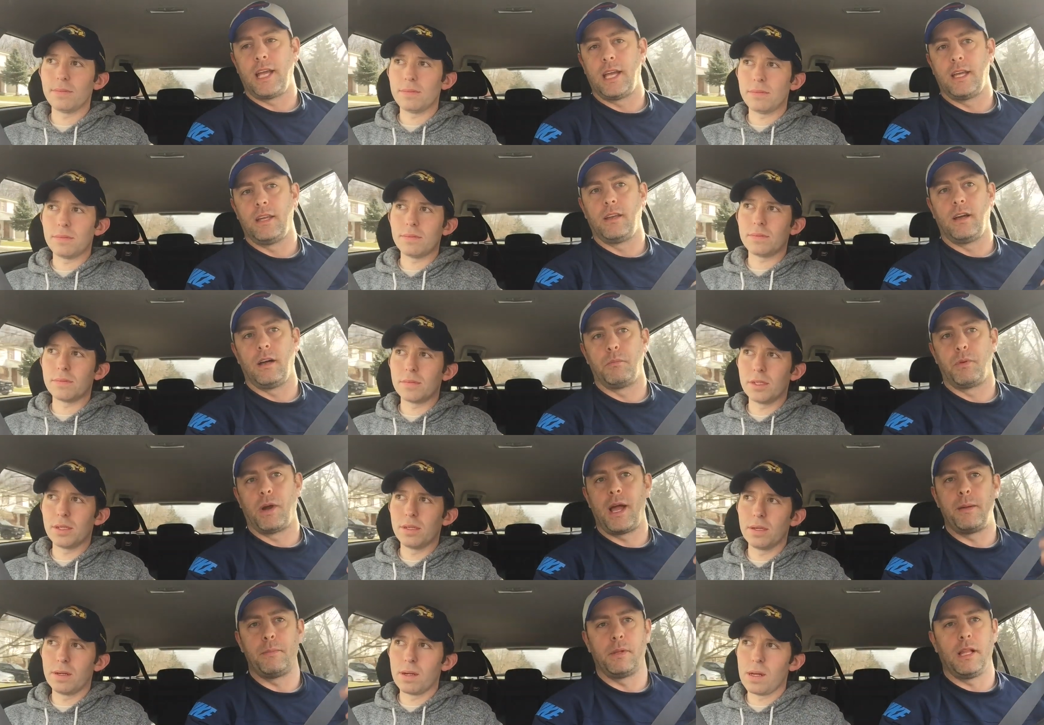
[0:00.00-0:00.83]
Speaker 1: and uh,
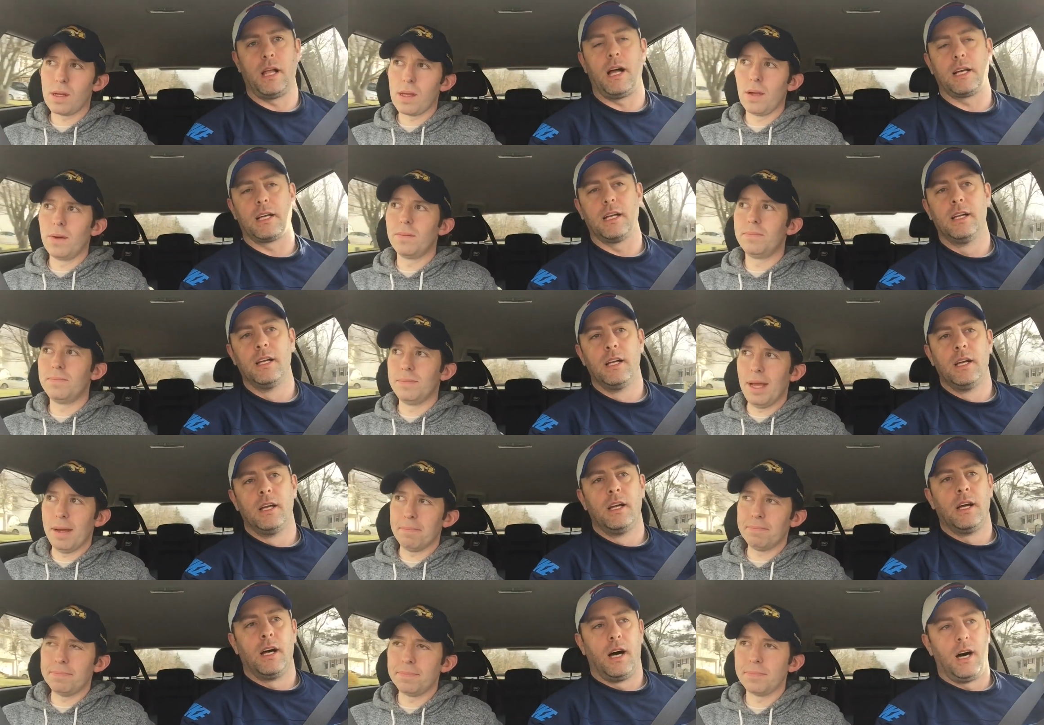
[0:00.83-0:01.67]
Bryan Bulaga. Yeah.
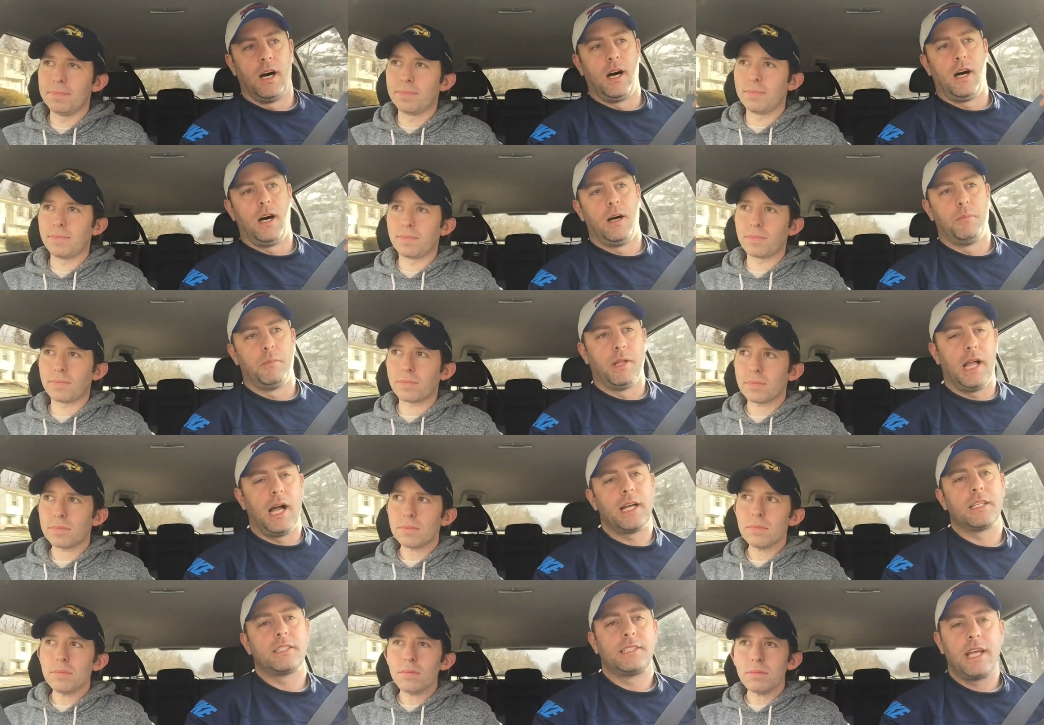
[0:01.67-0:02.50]
Uh,
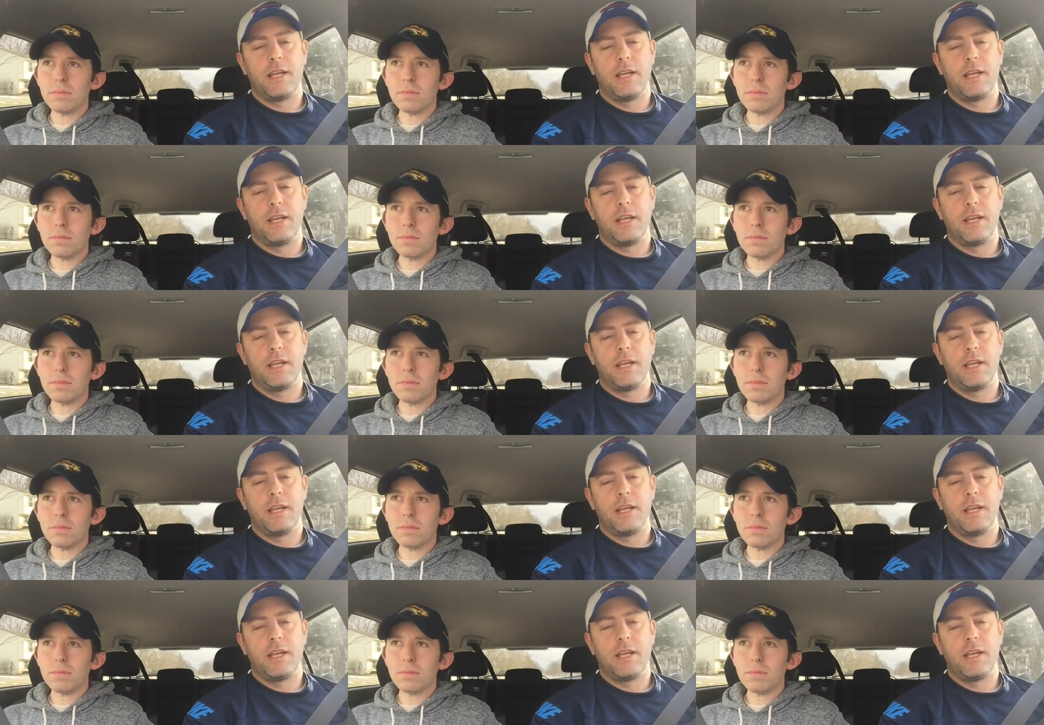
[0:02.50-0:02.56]
Bulaga